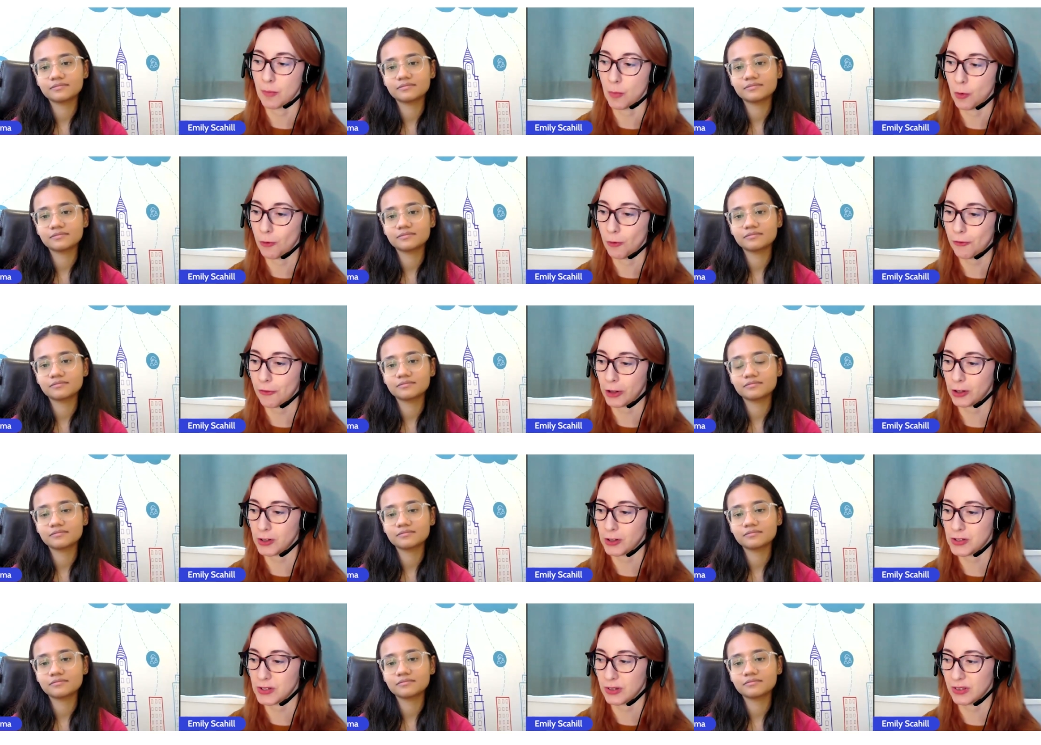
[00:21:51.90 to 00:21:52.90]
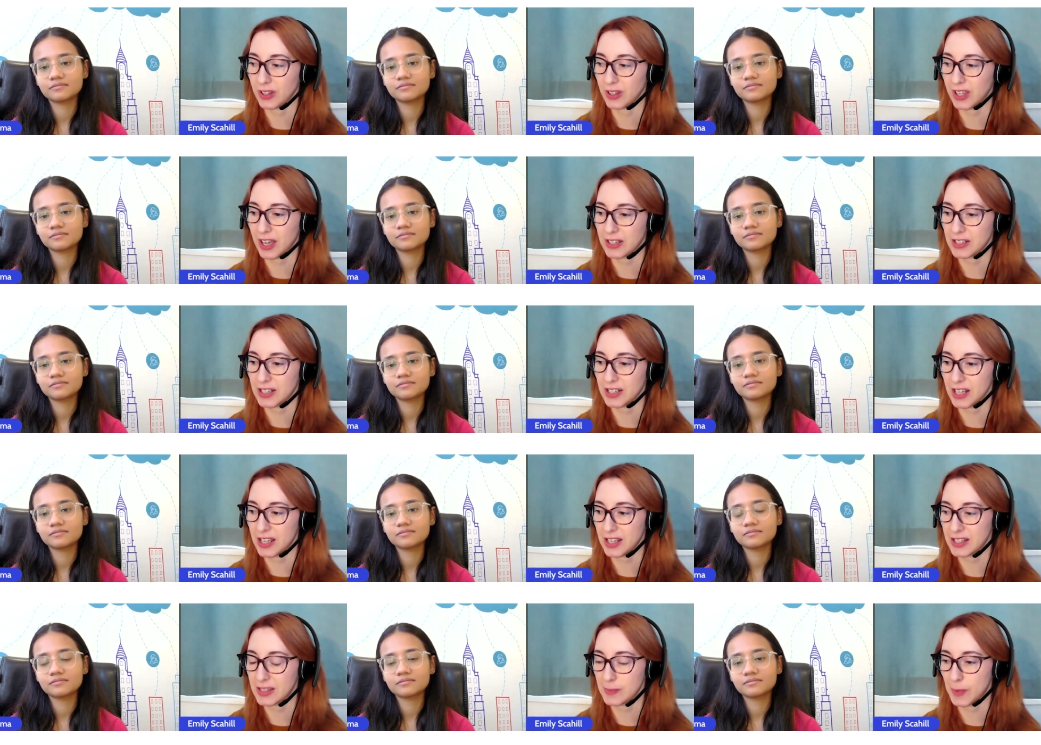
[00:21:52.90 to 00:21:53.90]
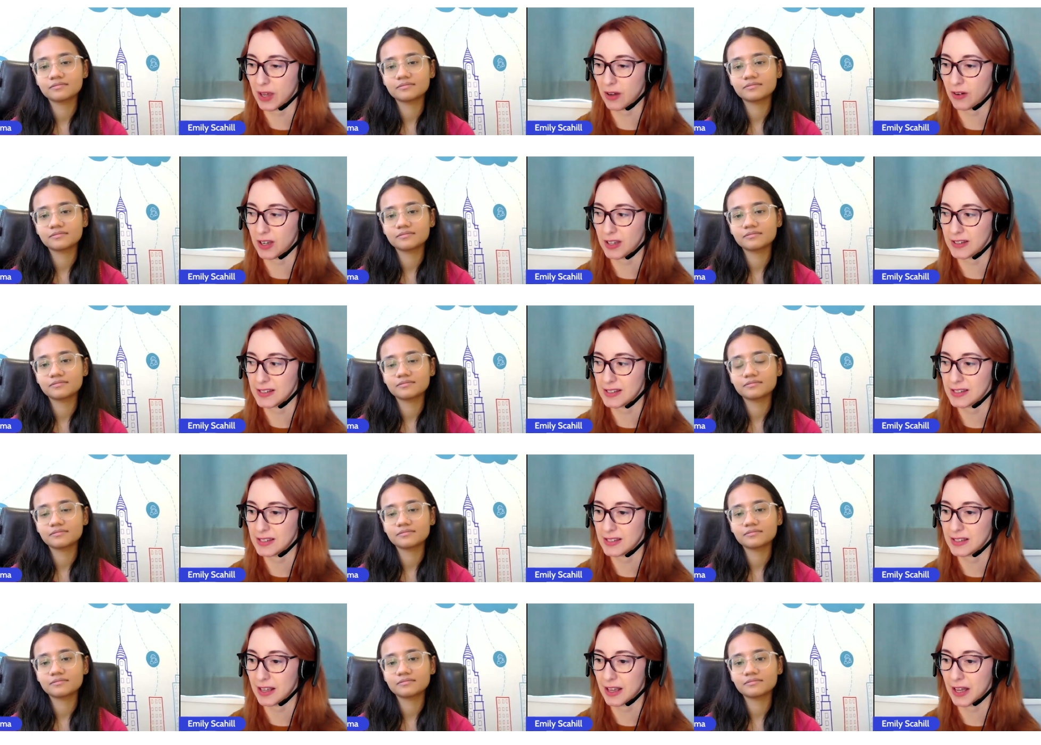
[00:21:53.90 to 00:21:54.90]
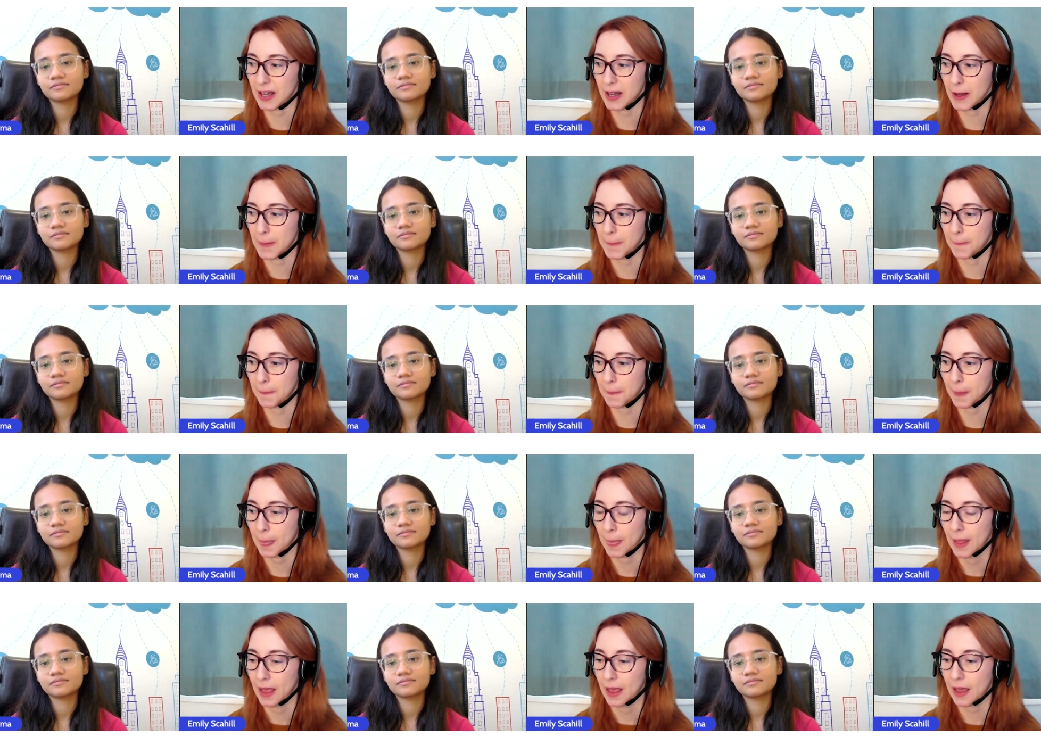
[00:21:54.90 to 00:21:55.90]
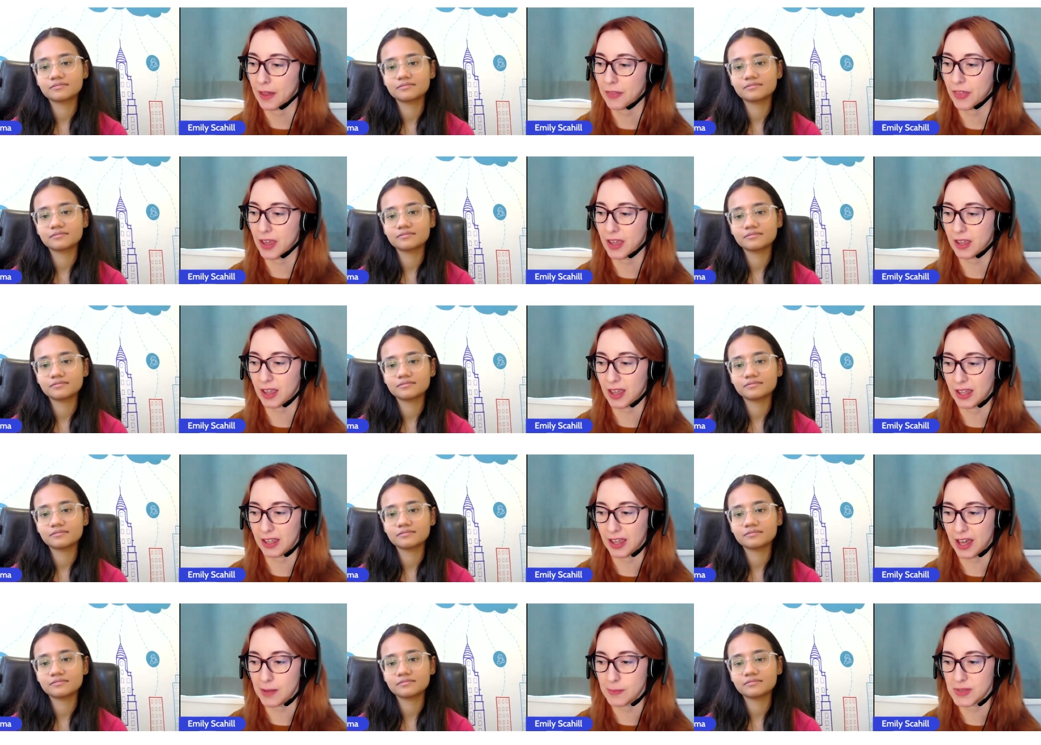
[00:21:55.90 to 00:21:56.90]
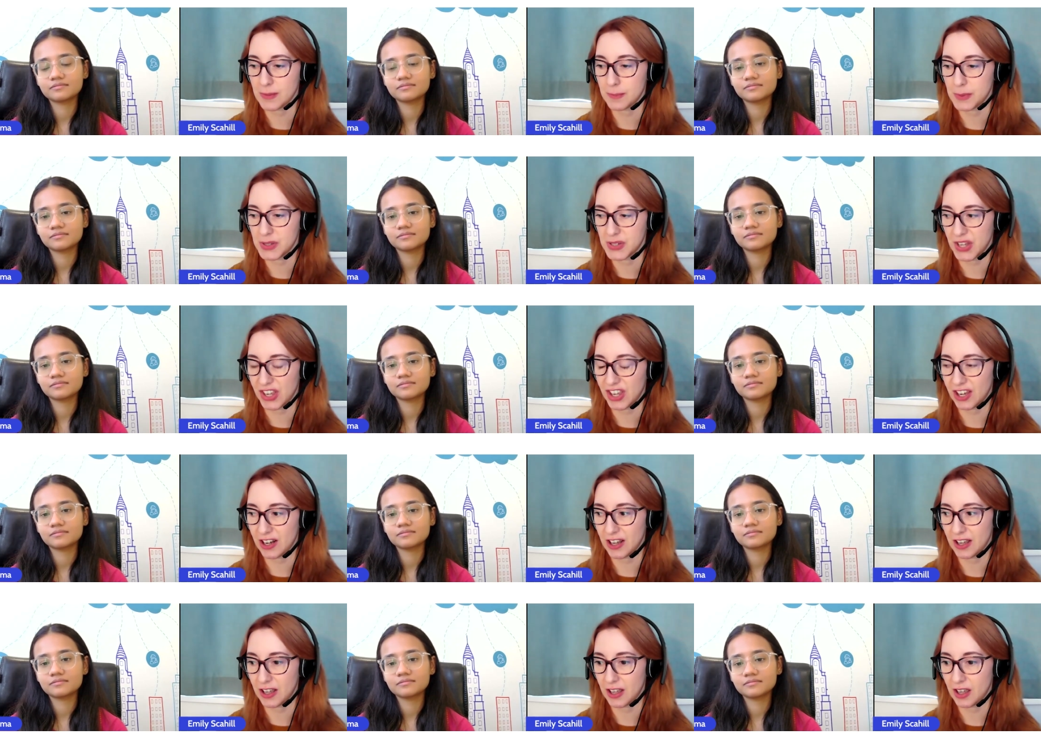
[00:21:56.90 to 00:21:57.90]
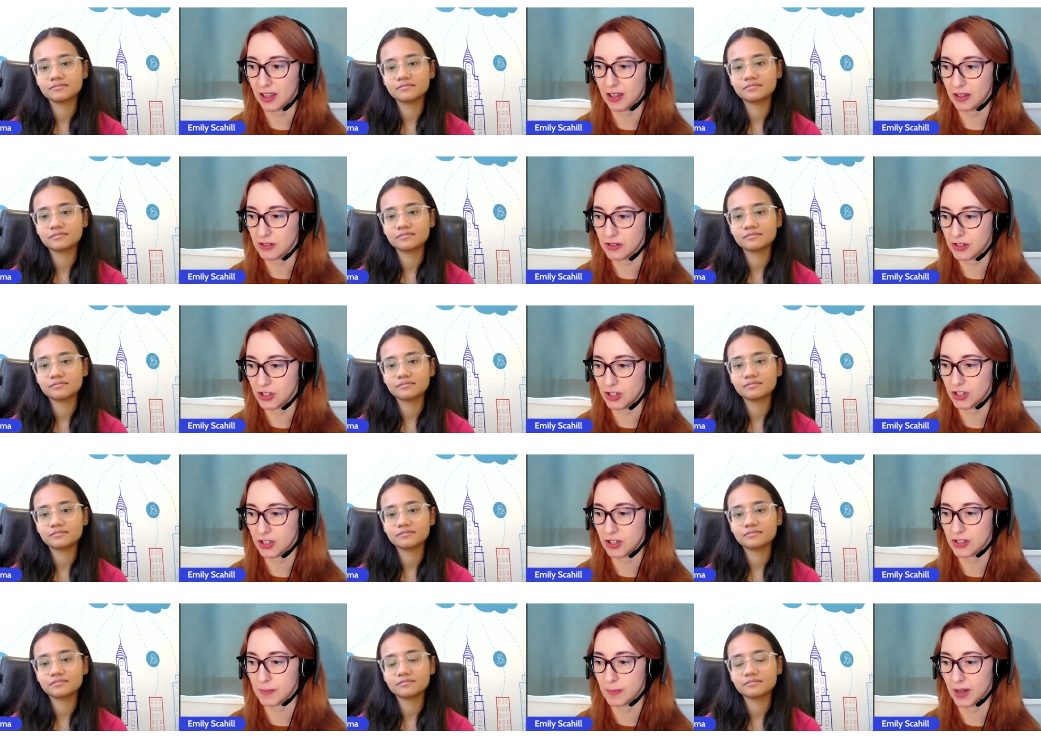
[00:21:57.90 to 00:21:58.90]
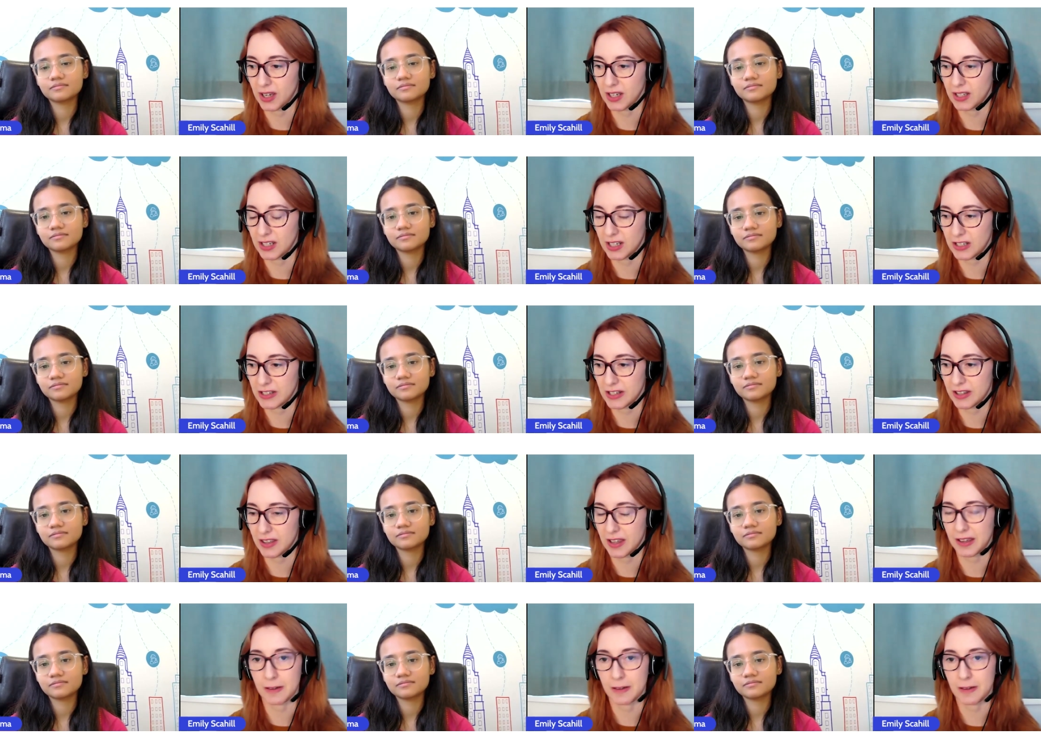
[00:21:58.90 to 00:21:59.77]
Speaker 1: more focus on the candidate experience. Um, I think in games in particular, studios might need to